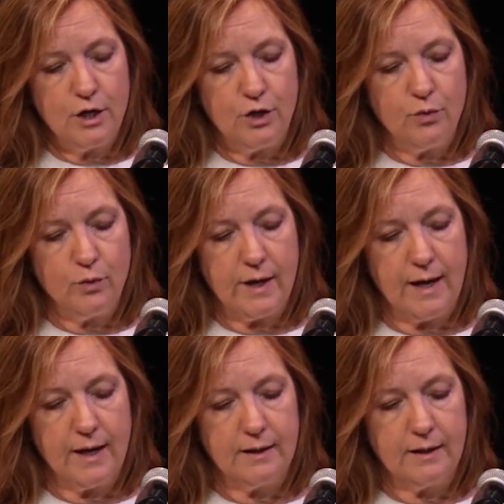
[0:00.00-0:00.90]

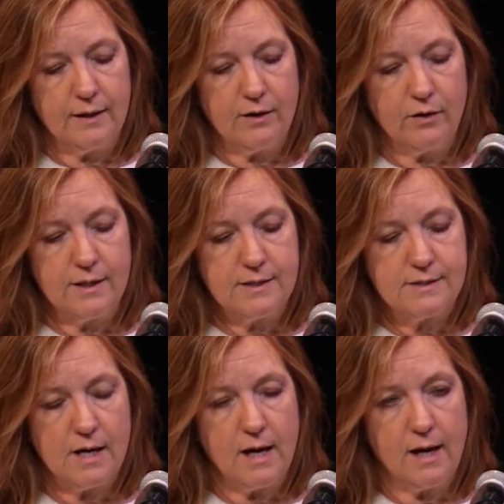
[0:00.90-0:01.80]
There
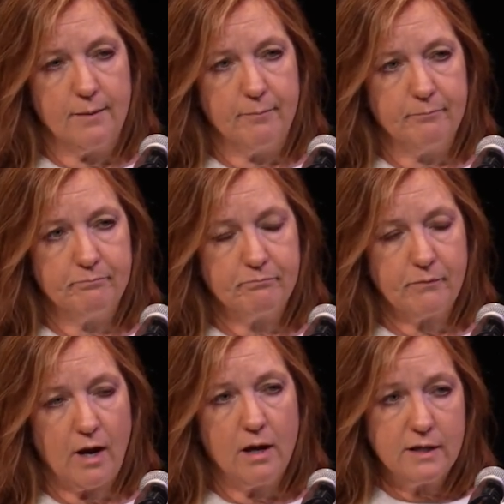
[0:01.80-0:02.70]
is
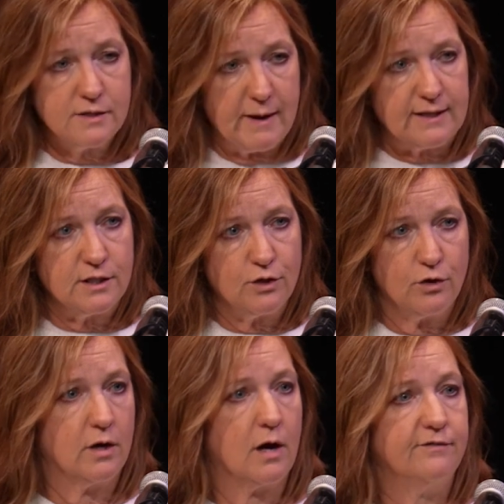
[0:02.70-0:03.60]
unexpected
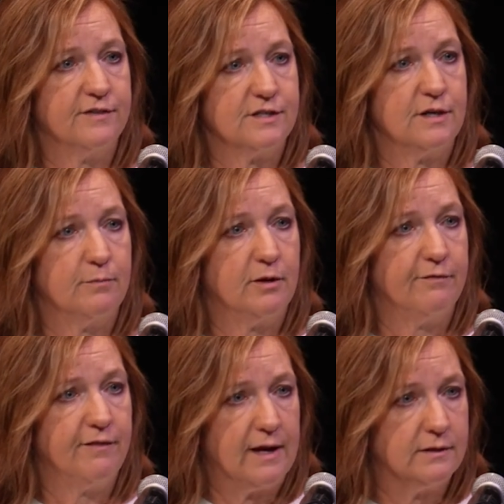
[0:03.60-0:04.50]
or an unforeseeable
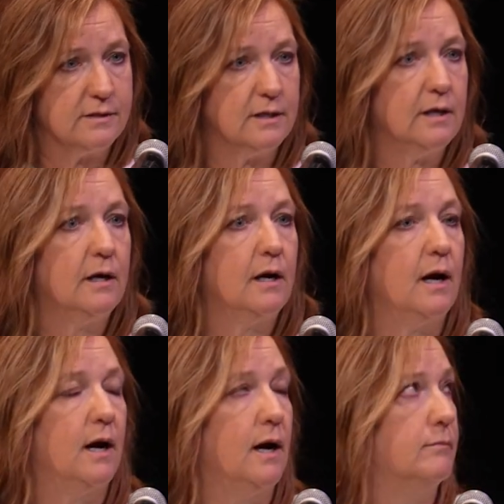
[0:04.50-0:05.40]
event,
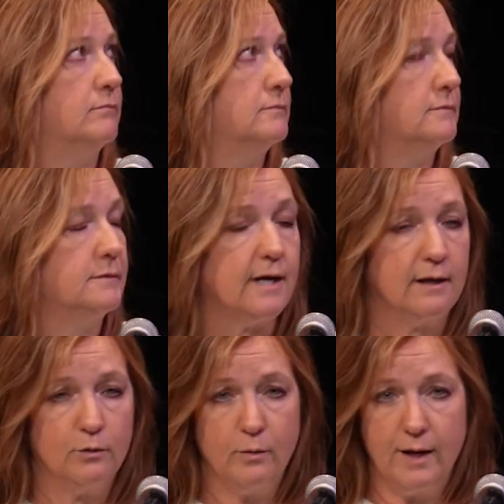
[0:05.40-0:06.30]

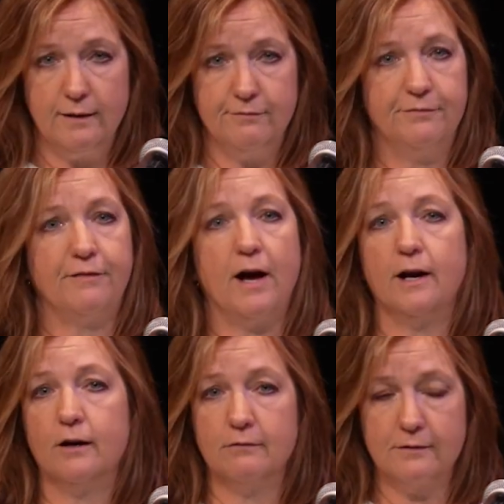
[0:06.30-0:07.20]
tidal wave,
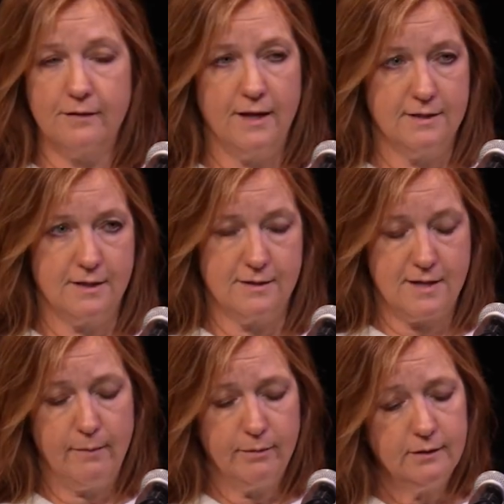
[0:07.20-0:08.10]
fire, these things
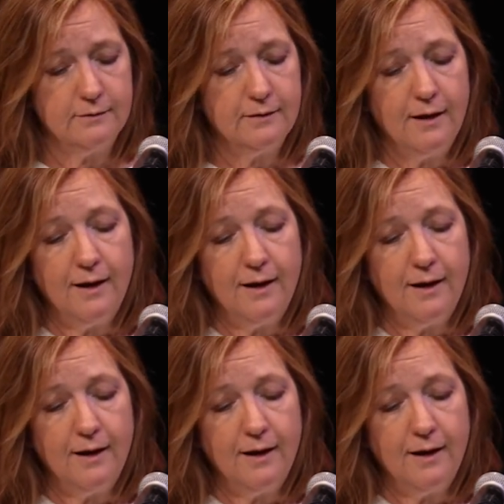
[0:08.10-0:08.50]
happen.